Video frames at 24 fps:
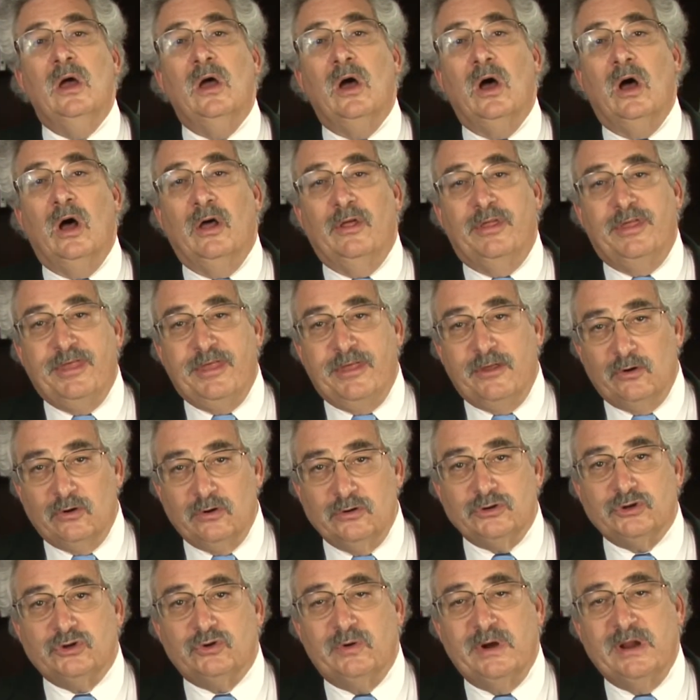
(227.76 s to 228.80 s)
A
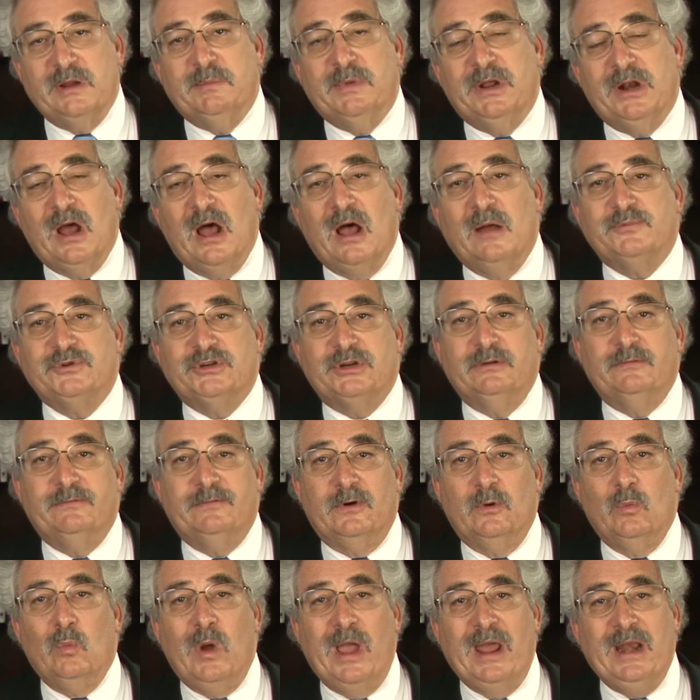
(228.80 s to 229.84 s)
third treatment option
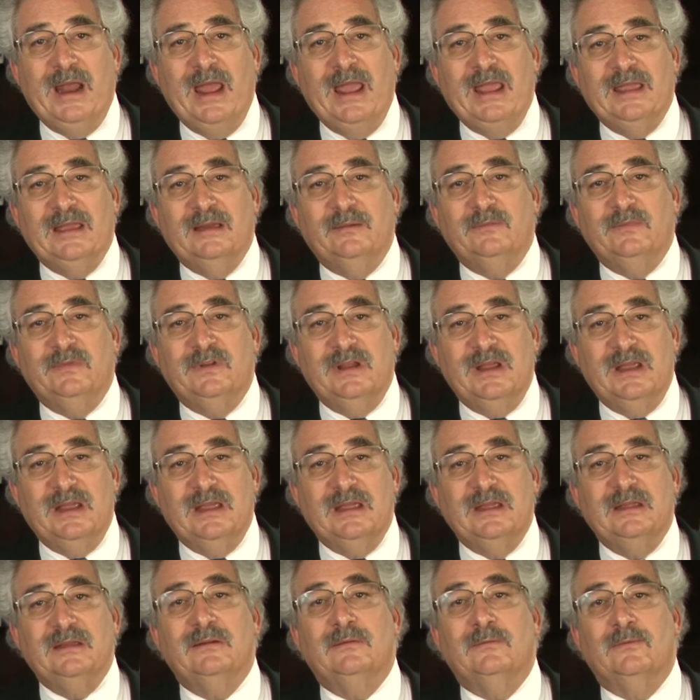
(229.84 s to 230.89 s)
for wet
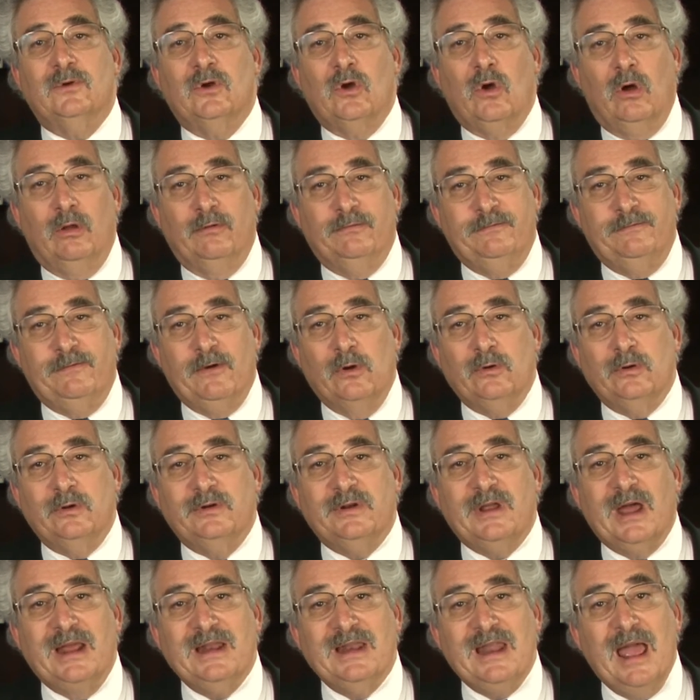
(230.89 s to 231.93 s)
AMD, called
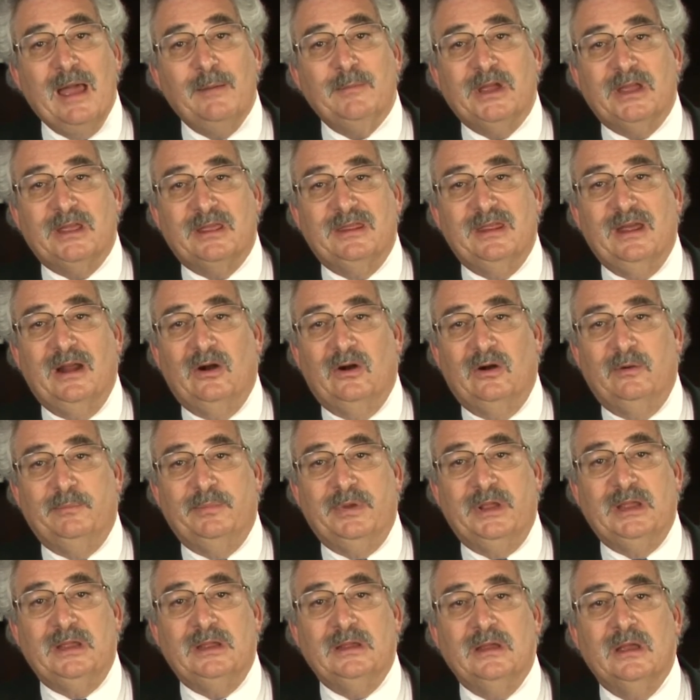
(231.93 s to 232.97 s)
photodynamic
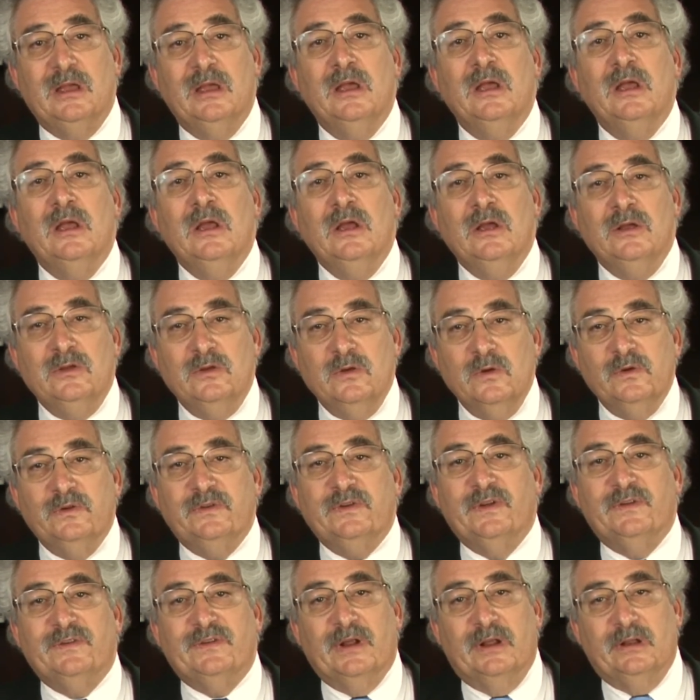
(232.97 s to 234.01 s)
therapy,
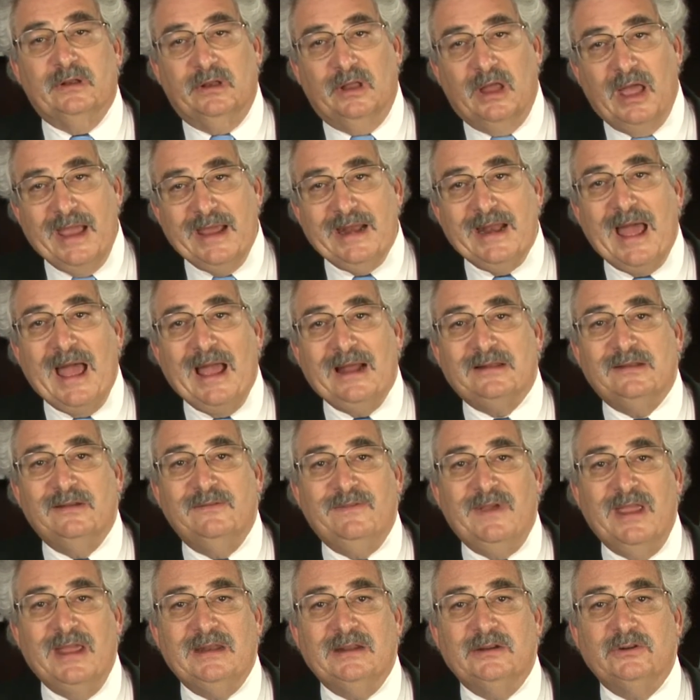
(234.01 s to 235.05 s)
uses a
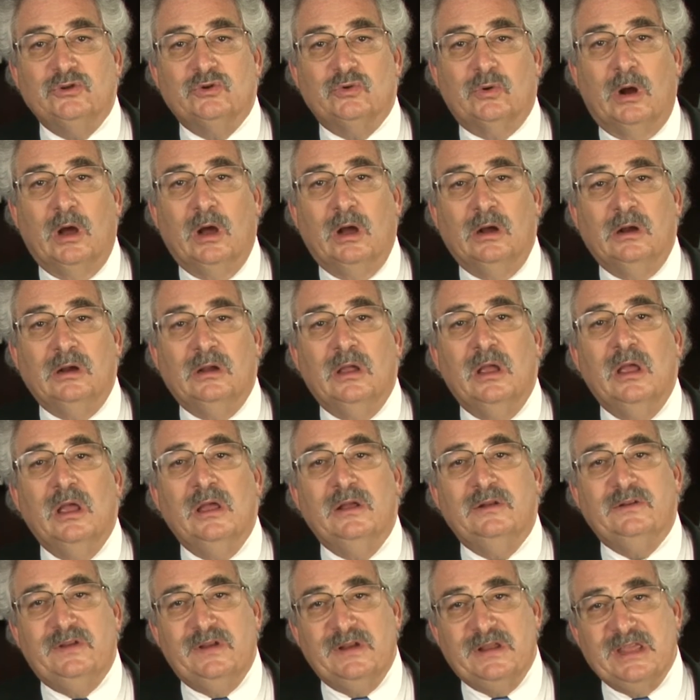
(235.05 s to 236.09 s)
light-activated drug
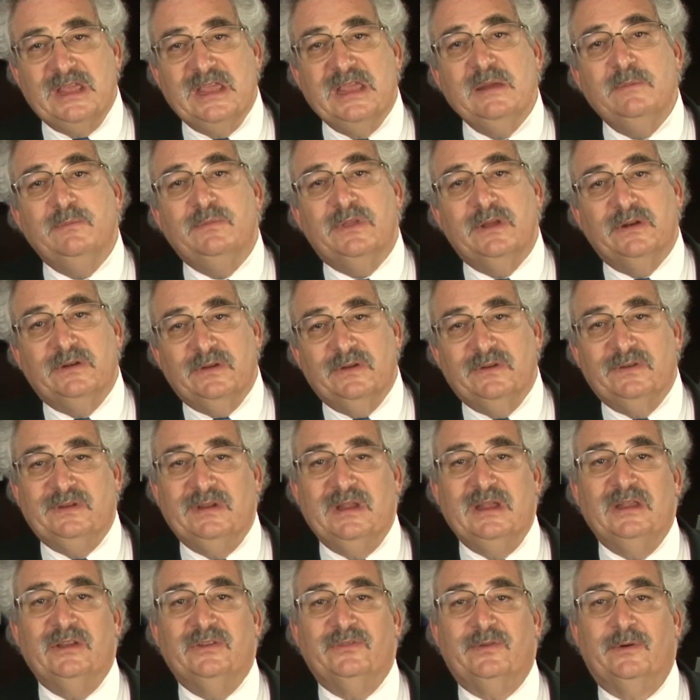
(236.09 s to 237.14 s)
to keep the
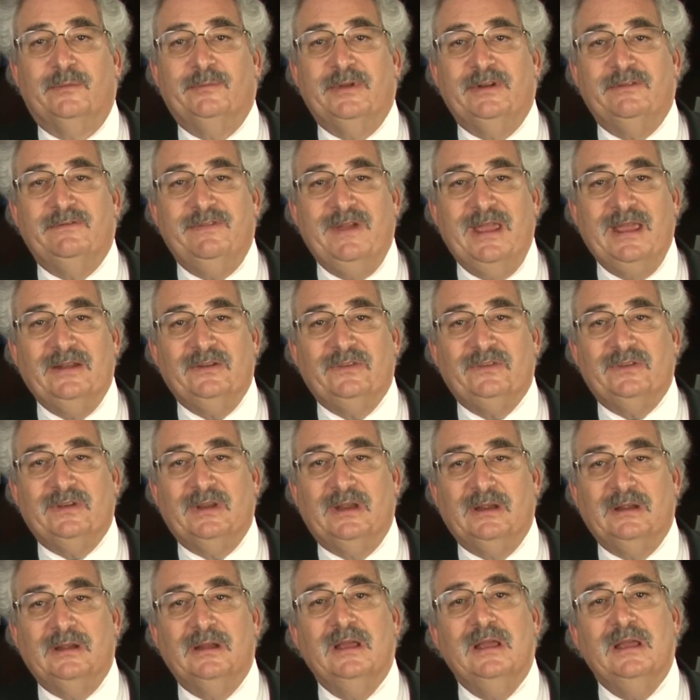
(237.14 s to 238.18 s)
disease from
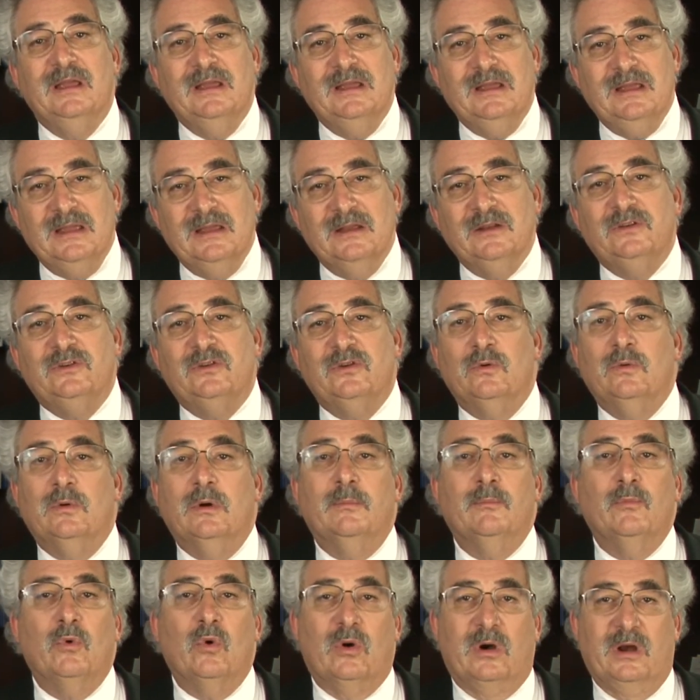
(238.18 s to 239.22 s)
advancing into a
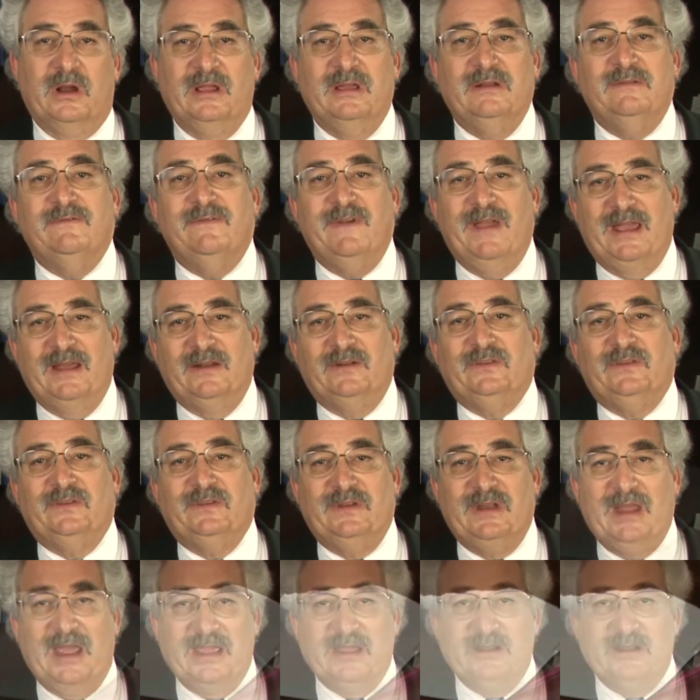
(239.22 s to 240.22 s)
more advanced stage.